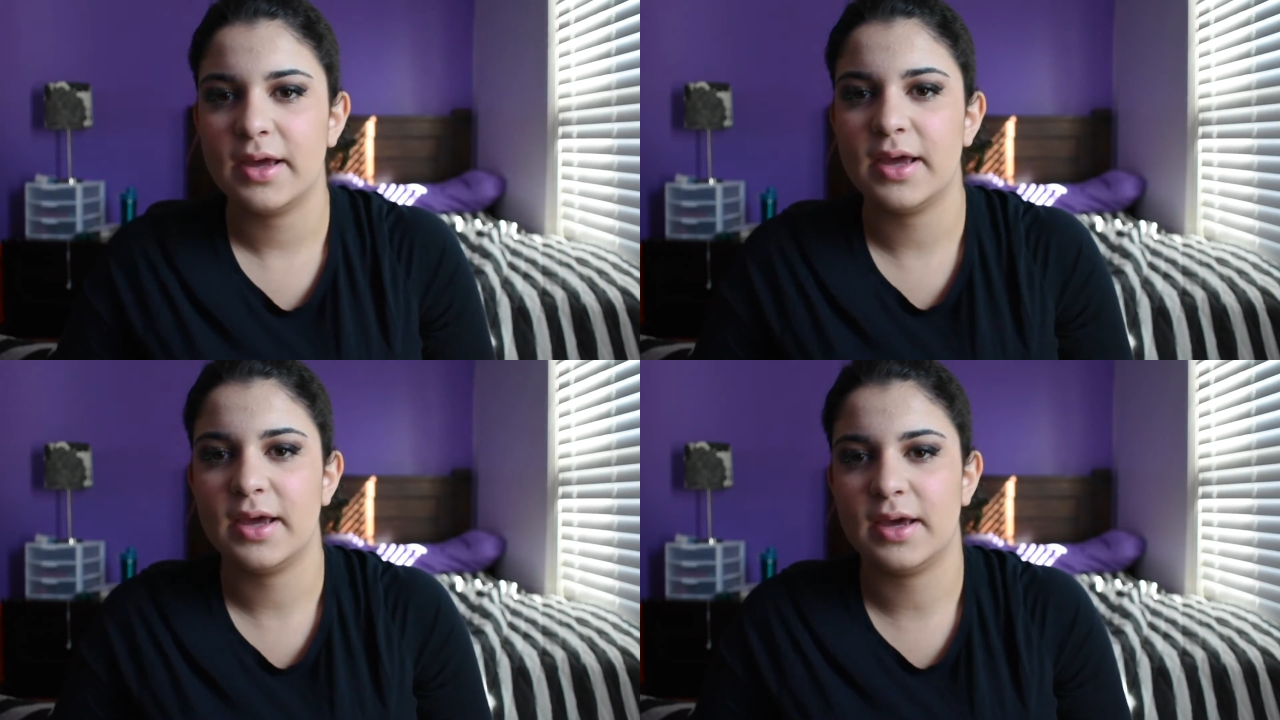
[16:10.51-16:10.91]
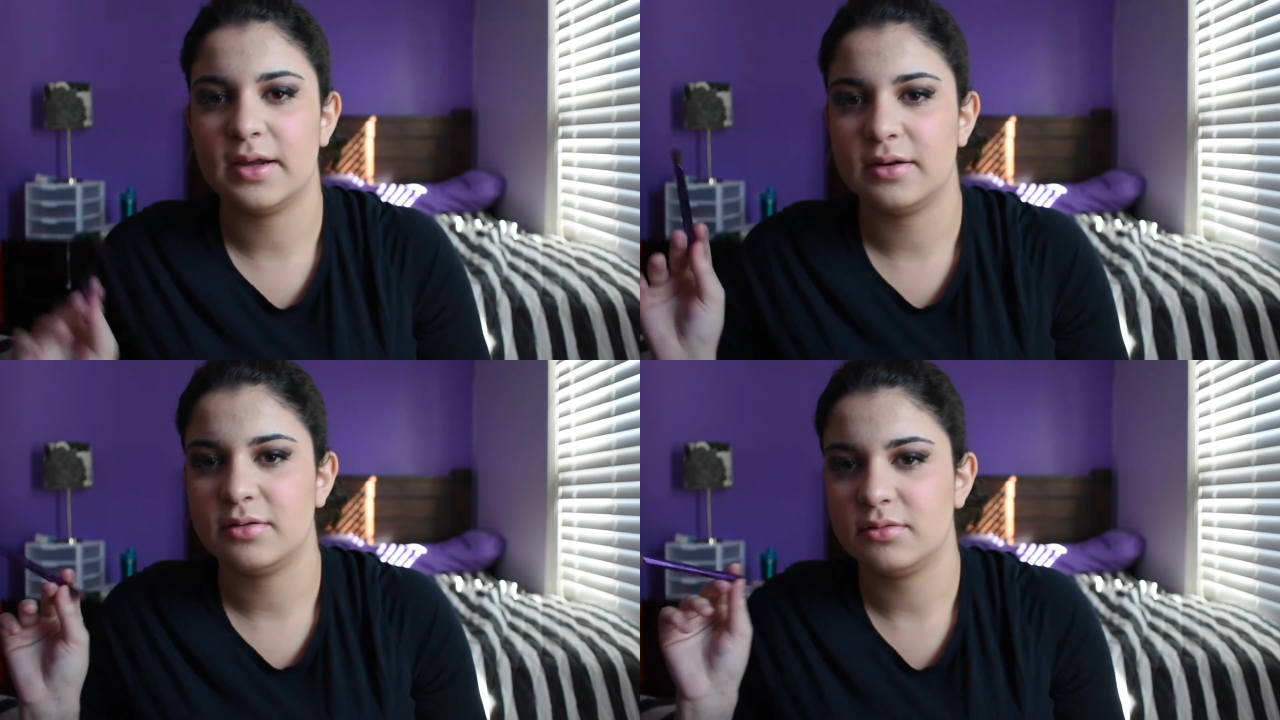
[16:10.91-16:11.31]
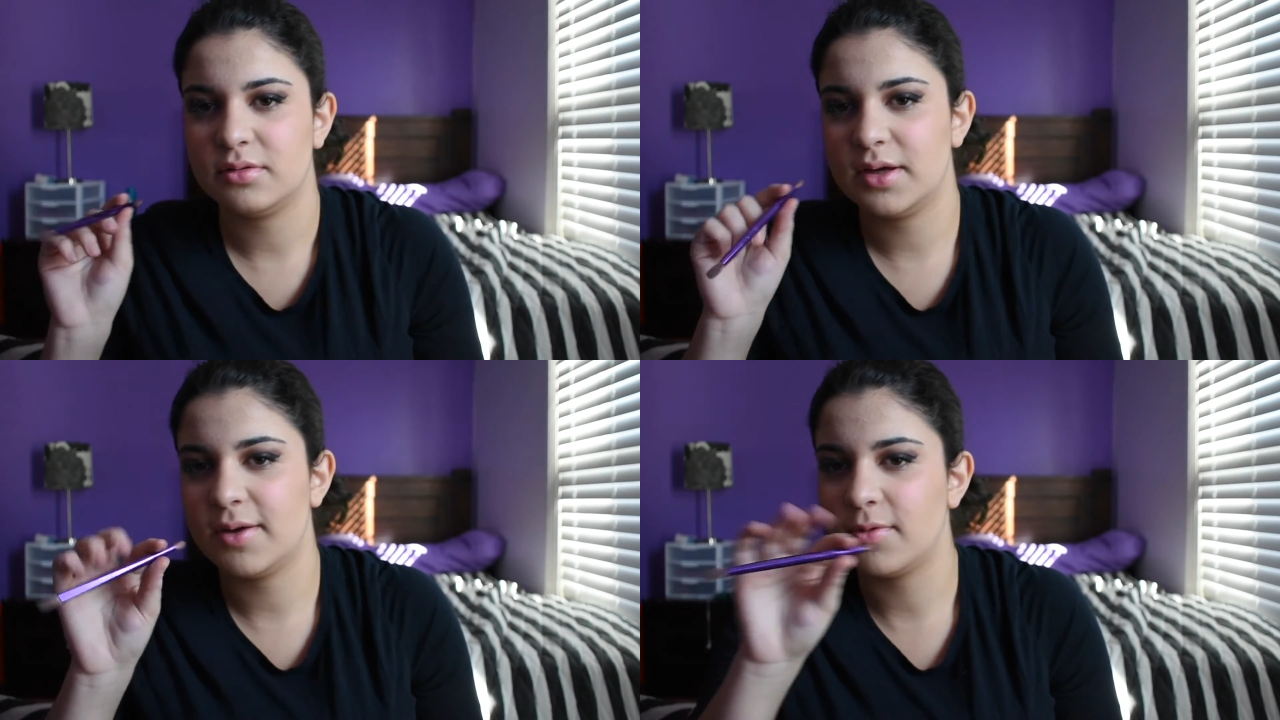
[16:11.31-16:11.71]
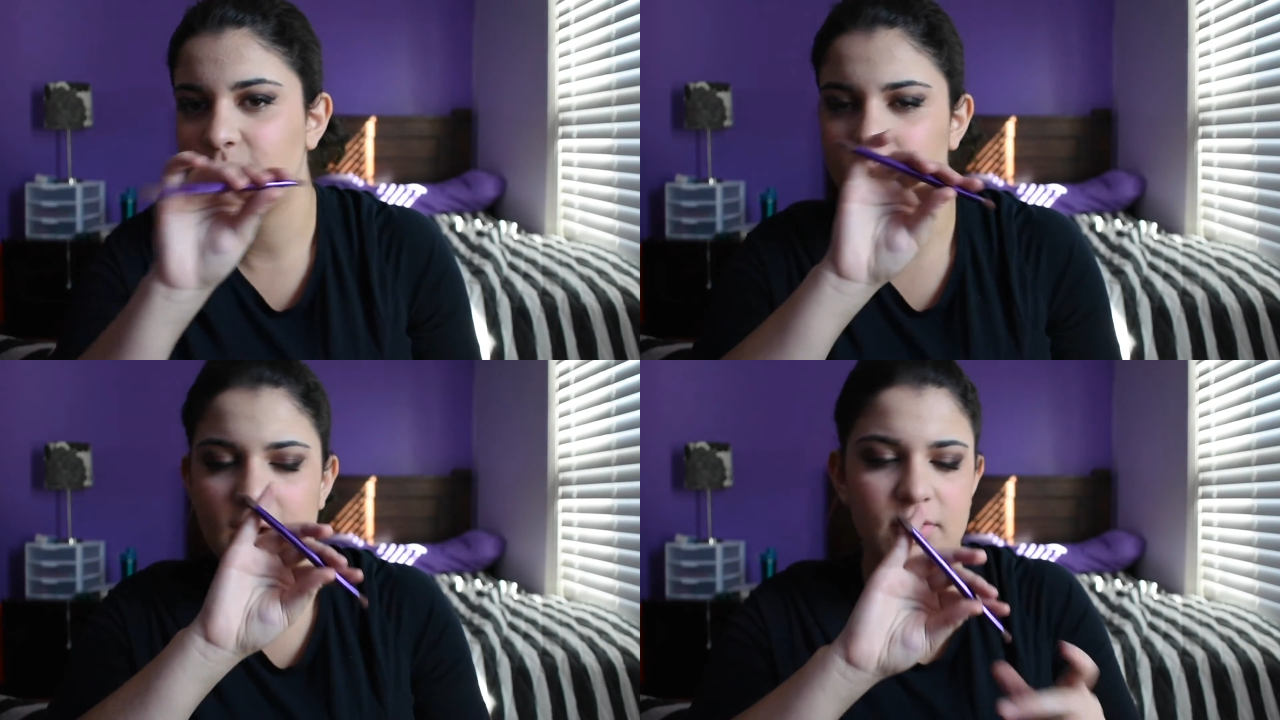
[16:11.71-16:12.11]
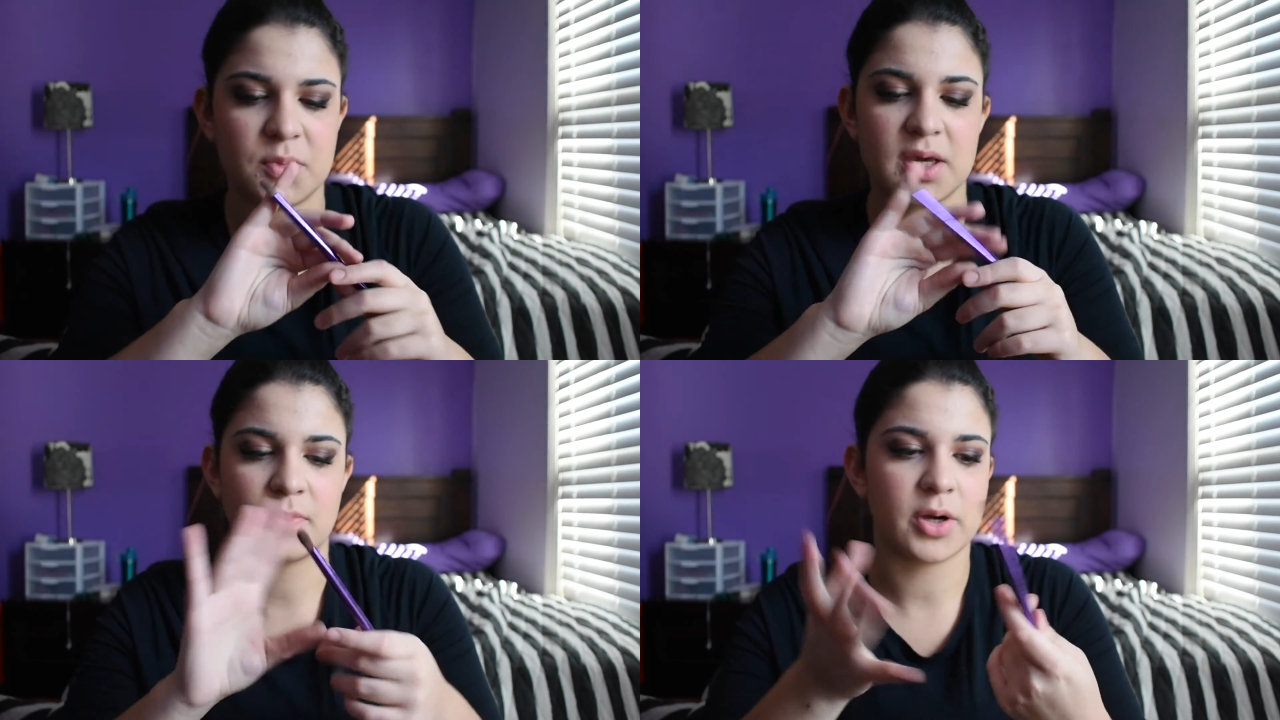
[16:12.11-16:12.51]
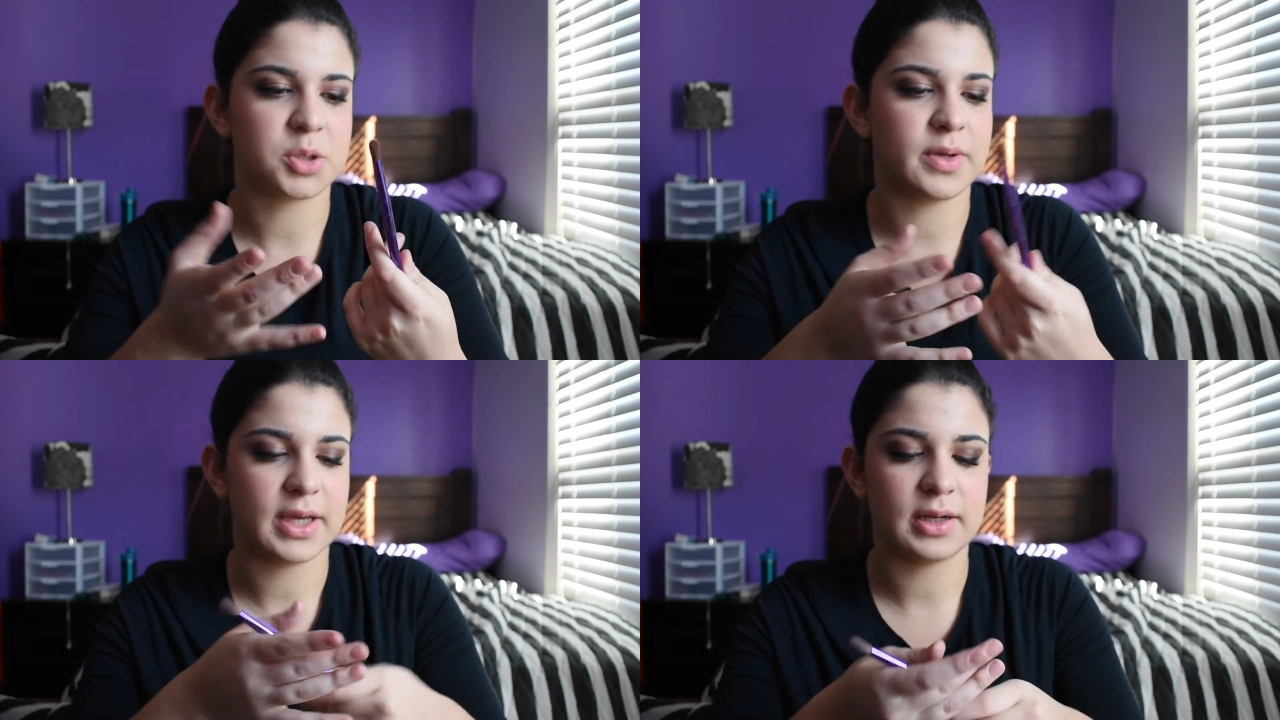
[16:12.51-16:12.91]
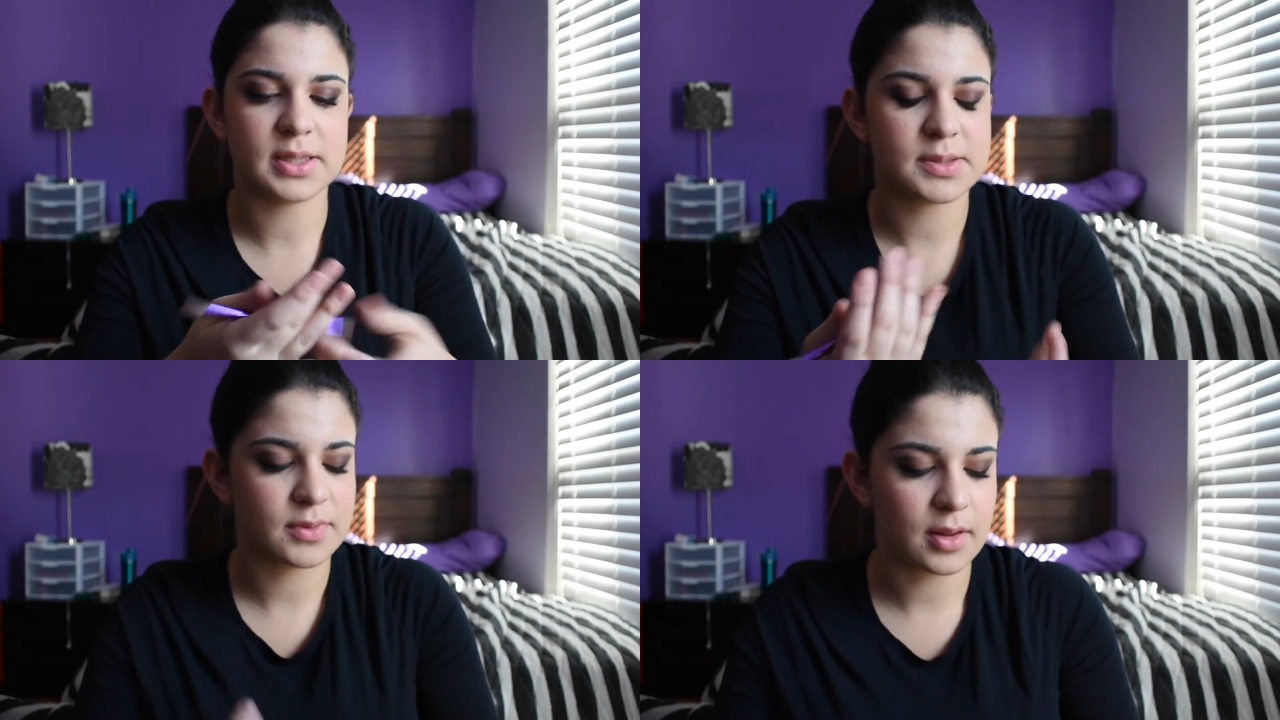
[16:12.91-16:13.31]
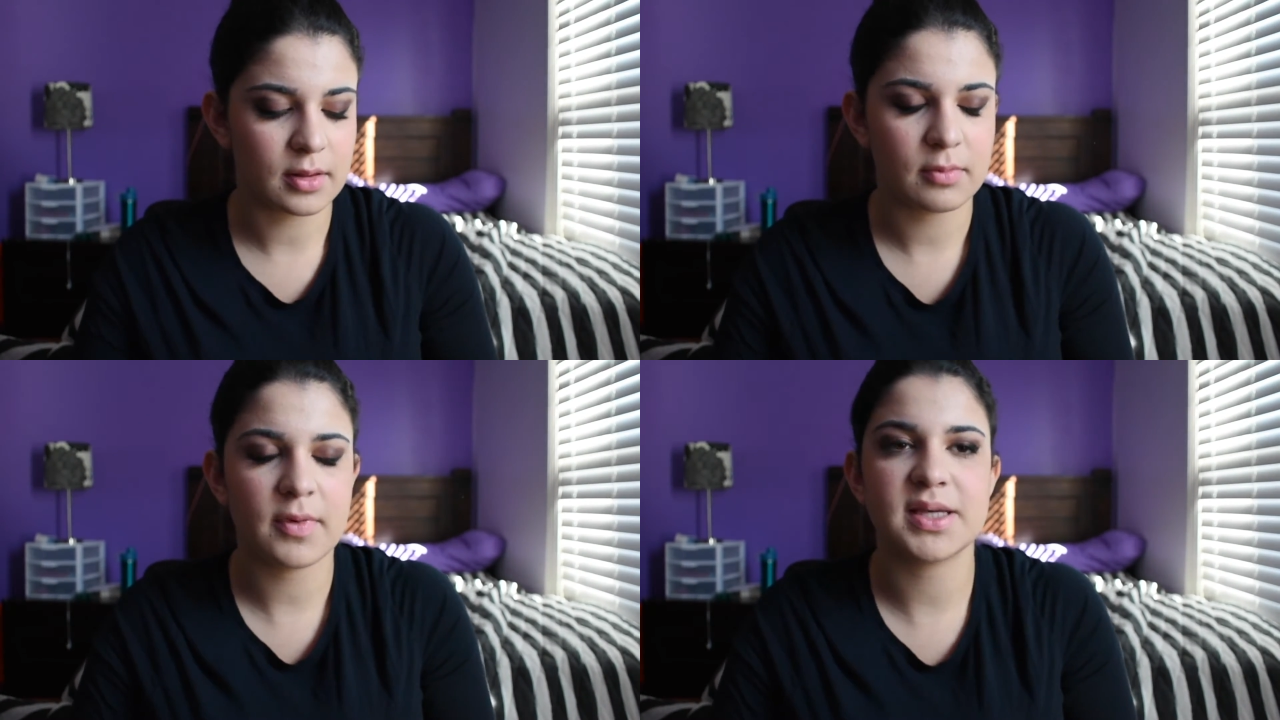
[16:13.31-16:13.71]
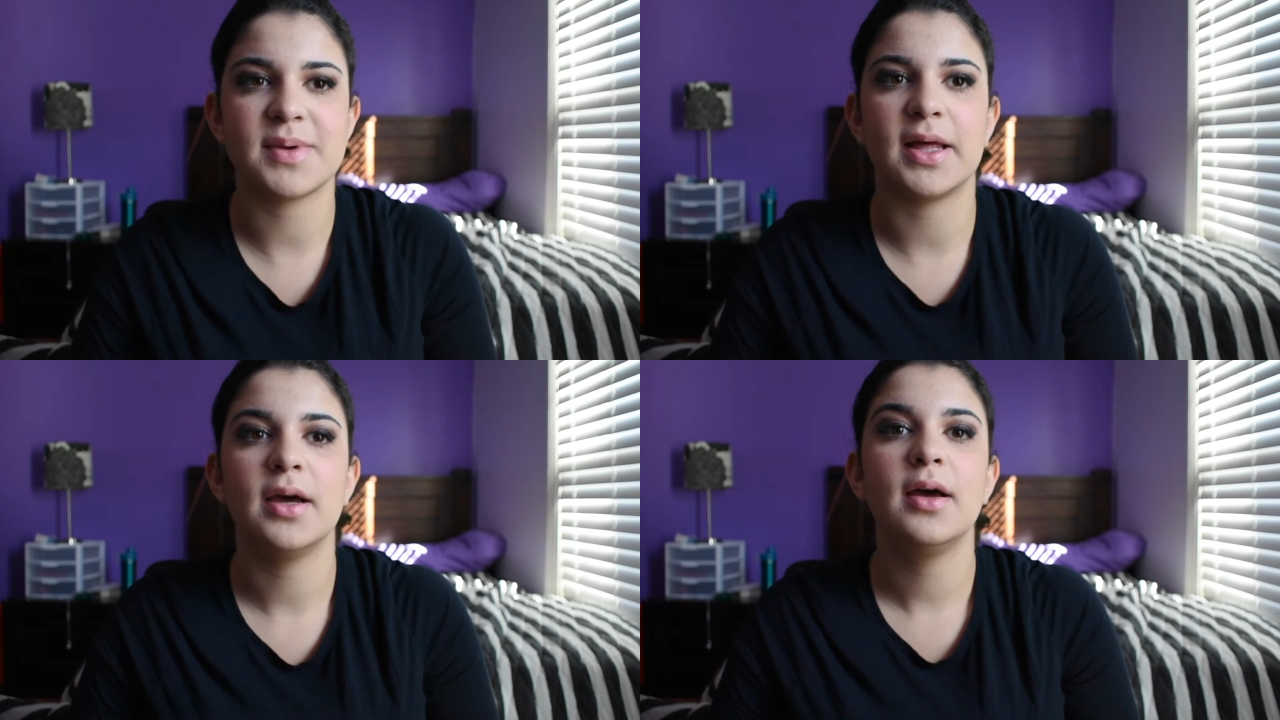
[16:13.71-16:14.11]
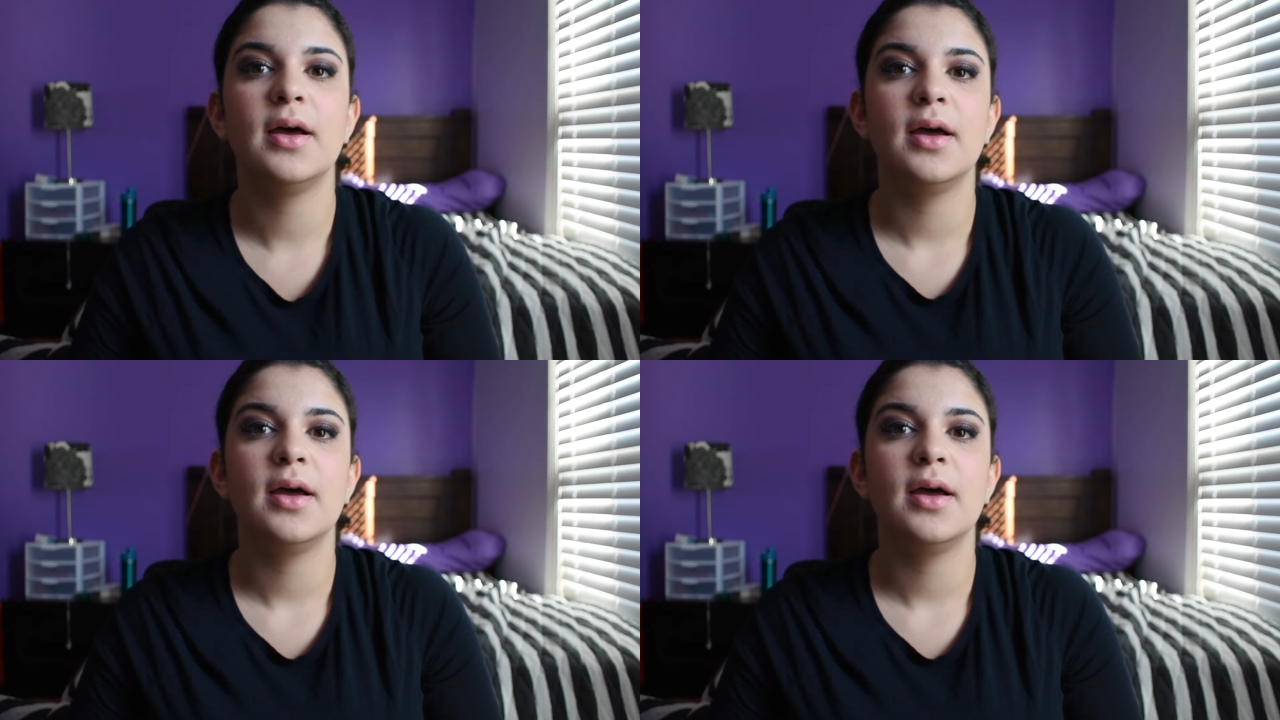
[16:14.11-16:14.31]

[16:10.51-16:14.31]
And I have a makeup brush in my hand. It's for the Vice palette.